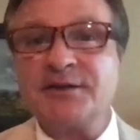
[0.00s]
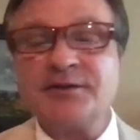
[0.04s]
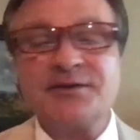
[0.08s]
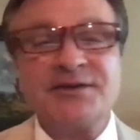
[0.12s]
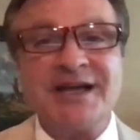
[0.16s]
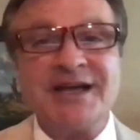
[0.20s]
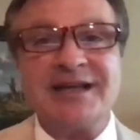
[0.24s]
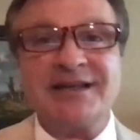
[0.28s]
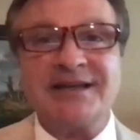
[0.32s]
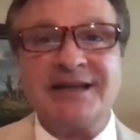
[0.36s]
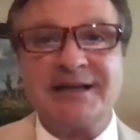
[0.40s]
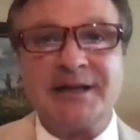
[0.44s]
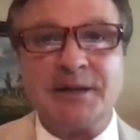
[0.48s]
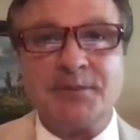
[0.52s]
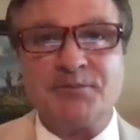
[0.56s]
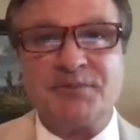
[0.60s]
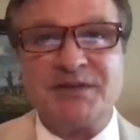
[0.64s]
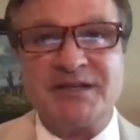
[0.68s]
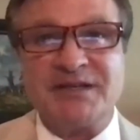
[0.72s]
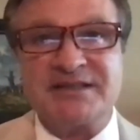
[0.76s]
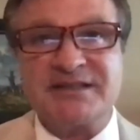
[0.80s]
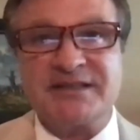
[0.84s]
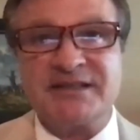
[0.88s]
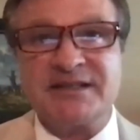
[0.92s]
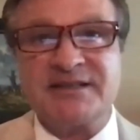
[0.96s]
You're not like a
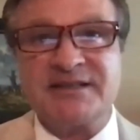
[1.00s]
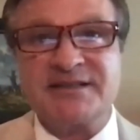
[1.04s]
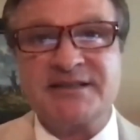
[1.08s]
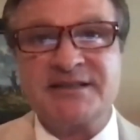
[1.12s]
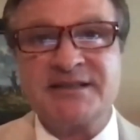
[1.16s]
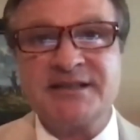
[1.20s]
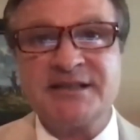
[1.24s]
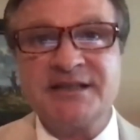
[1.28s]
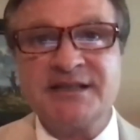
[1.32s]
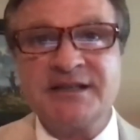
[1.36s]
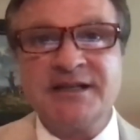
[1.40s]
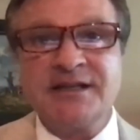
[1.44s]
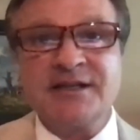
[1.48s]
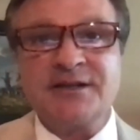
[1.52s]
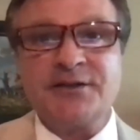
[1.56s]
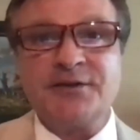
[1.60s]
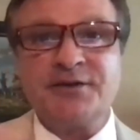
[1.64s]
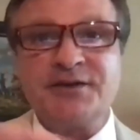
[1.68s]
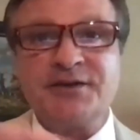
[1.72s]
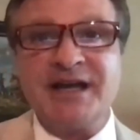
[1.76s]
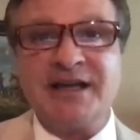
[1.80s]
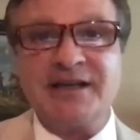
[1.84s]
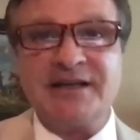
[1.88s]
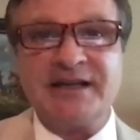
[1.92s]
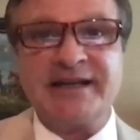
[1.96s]
business. You're
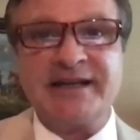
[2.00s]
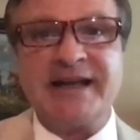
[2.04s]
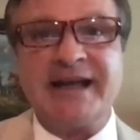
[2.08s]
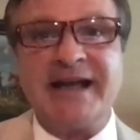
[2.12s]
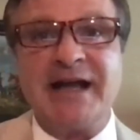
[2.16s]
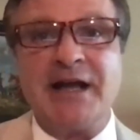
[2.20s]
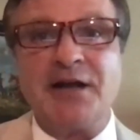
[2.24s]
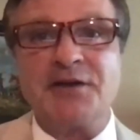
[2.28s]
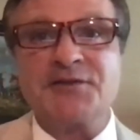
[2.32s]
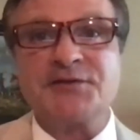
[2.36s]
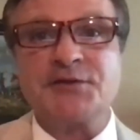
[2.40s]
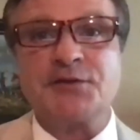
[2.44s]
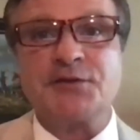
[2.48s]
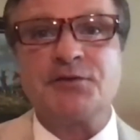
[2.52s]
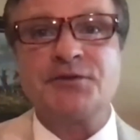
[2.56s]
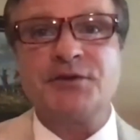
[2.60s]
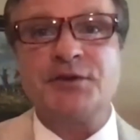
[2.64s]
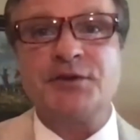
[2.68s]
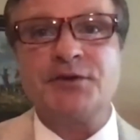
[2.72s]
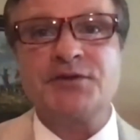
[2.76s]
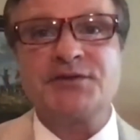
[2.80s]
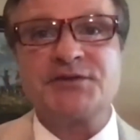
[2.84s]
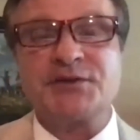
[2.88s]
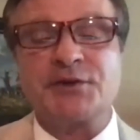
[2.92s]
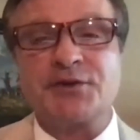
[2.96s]
not like a household.
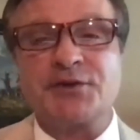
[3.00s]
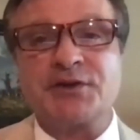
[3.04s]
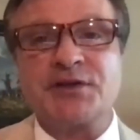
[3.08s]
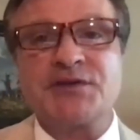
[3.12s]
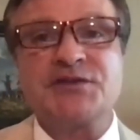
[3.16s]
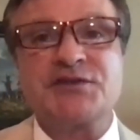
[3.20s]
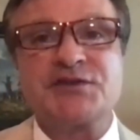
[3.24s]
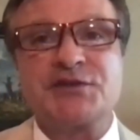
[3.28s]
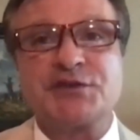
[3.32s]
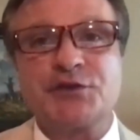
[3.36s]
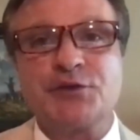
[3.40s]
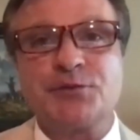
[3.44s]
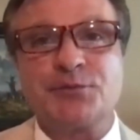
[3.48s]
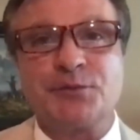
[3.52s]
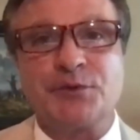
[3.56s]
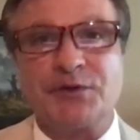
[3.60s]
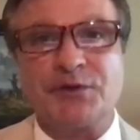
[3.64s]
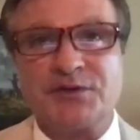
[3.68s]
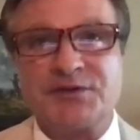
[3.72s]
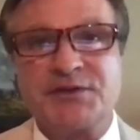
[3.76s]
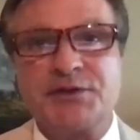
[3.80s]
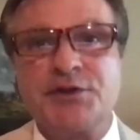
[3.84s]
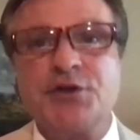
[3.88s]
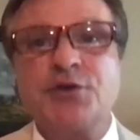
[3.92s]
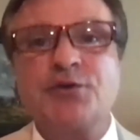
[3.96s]
Those are
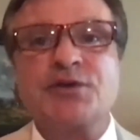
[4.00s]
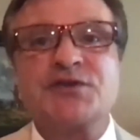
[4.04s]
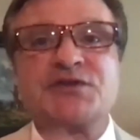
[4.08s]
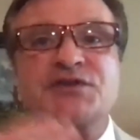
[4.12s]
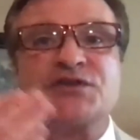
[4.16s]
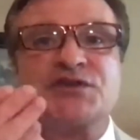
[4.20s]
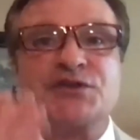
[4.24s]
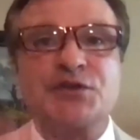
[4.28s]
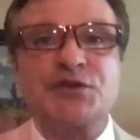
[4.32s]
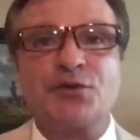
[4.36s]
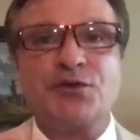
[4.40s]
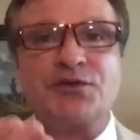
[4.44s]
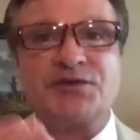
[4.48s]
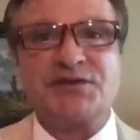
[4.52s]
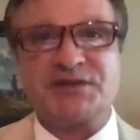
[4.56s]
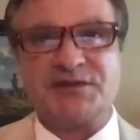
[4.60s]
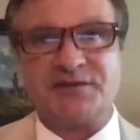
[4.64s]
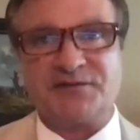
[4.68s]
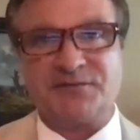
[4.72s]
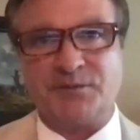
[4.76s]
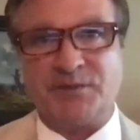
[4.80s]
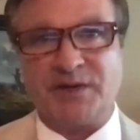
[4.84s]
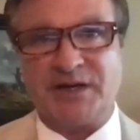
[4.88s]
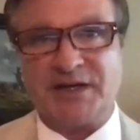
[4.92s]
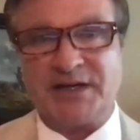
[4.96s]
consumers. You're a source
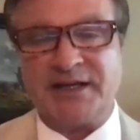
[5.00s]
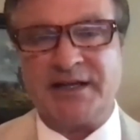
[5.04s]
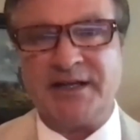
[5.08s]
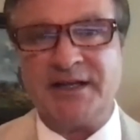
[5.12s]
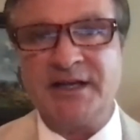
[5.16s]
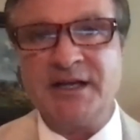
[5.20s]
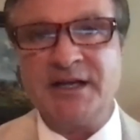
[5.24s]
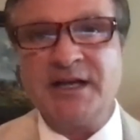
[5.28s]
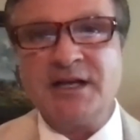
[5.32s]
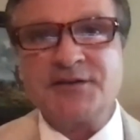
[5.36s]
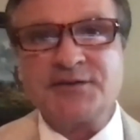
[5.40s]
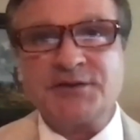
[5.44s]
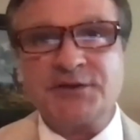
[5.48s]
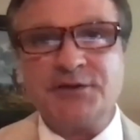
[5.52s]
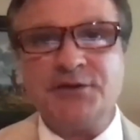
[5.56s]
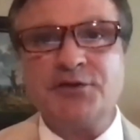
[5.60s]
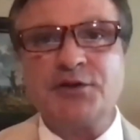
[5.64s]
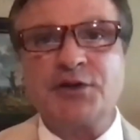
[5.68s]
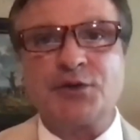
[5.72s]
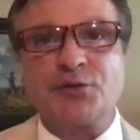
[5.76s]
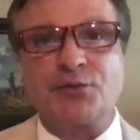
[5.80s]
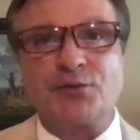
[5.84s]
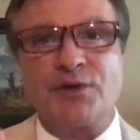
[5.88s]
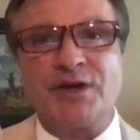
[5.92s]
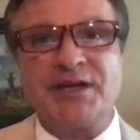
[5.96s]
of money. So you
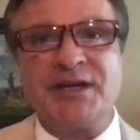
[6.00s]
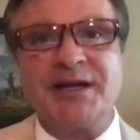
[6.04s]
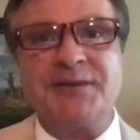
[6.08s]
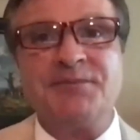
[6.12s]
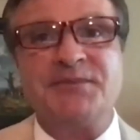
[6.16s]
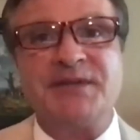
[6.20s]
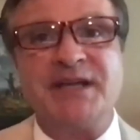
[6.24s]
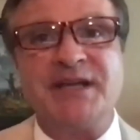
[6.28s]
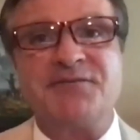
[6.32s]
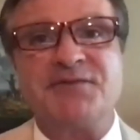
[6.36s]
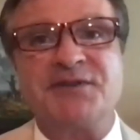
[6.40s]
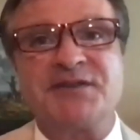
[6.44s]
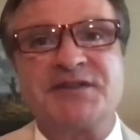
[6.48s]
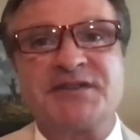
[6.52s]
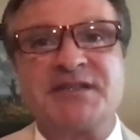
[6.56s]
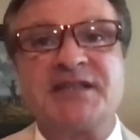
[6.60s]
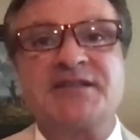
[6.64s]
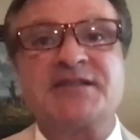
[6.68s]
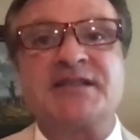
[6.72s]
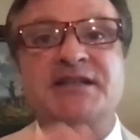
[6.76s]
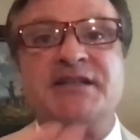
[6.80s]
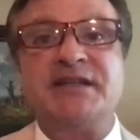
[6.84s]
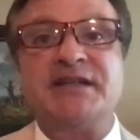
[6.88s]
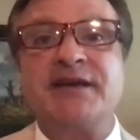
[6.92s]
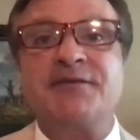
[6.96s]
can run up
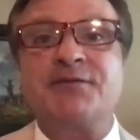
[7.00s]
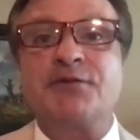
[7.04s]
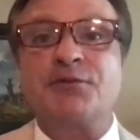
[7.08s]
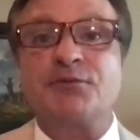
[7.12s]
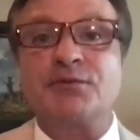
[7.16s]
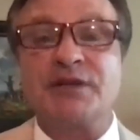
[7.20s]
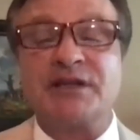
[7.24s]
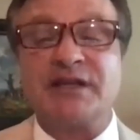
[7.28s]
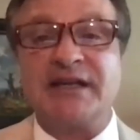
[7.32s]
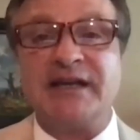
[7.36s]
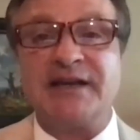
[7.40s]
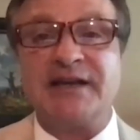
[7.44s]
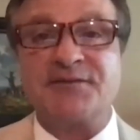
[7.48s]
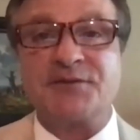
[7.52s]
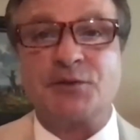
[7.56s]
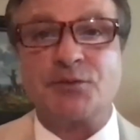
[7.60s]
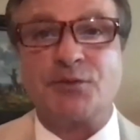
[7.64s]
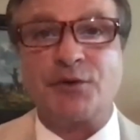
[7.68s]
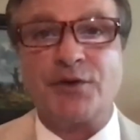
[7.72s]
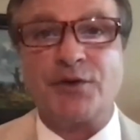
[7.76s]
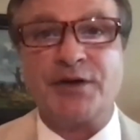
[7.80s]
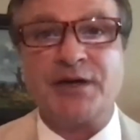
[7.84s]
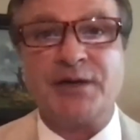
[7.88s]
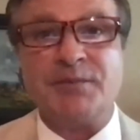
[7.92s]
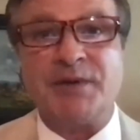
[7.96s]
deficits and never really have to
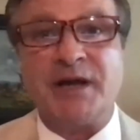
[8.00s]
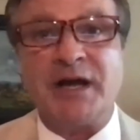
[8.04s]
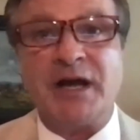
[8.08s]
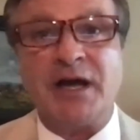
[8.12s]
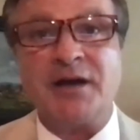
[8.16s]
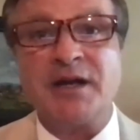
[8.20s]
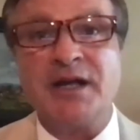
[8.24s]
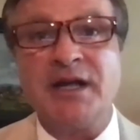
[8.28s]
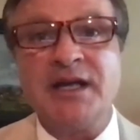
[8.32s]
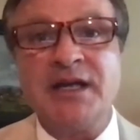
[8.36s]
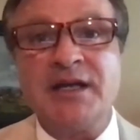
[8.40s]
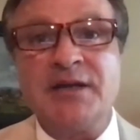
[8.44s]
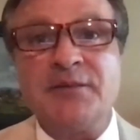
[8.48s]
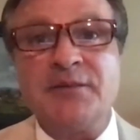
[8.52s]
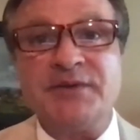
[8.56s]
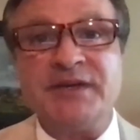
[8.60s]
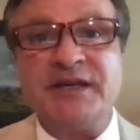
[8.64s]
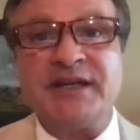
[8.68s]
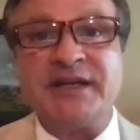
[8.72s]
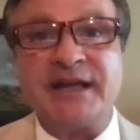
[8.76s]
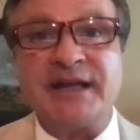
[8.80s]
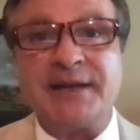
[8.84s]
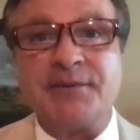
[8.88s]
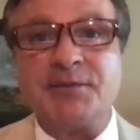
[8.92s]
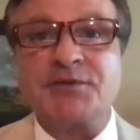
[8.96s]
worry about
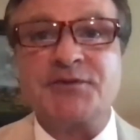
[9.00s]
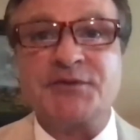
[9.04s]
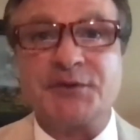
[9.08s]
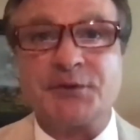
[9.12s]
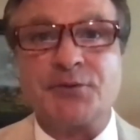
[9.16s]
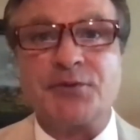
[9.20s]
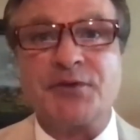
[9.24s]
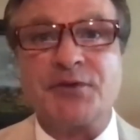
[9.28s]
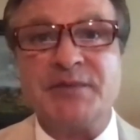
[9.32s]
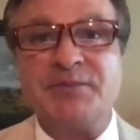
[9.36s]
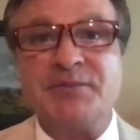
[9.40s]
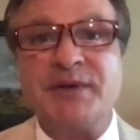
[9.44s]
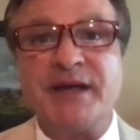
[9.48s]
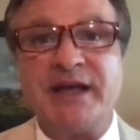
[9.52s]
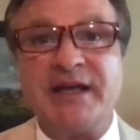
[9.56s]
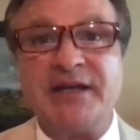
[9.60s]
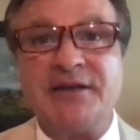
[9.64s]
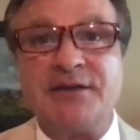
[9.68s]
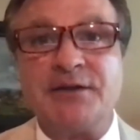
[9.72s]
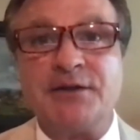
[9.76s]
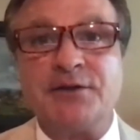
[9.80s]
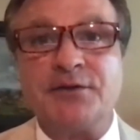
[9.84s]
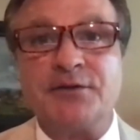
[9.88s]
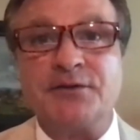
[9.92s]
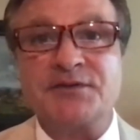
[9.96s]
being able to repay
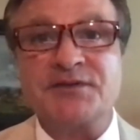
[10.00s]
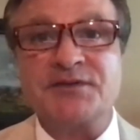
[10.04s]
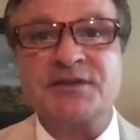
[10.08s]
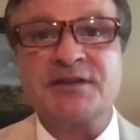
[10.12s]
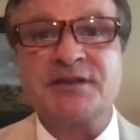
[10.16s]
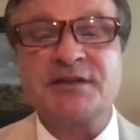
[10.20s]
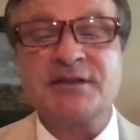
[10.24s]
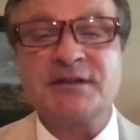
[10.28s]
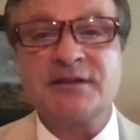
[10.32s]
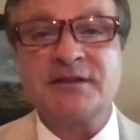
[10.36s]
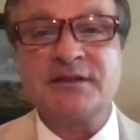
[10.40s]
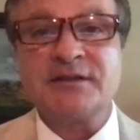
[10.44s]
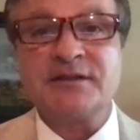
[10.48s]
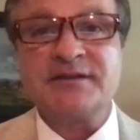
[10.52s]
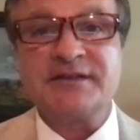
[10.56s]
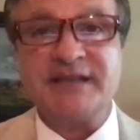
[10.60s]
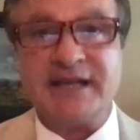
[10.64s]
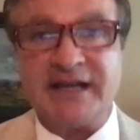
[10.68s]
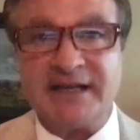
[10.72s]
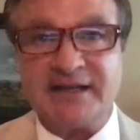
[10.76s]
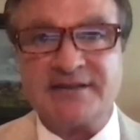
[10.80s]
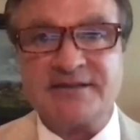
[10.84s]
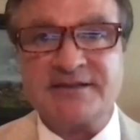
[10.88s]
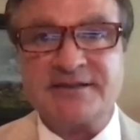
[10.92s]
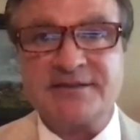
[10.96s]
those
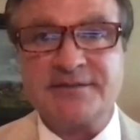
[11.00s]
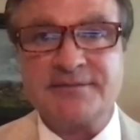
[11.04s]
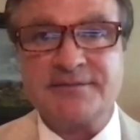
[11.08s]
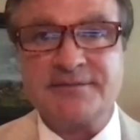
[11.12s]
debts.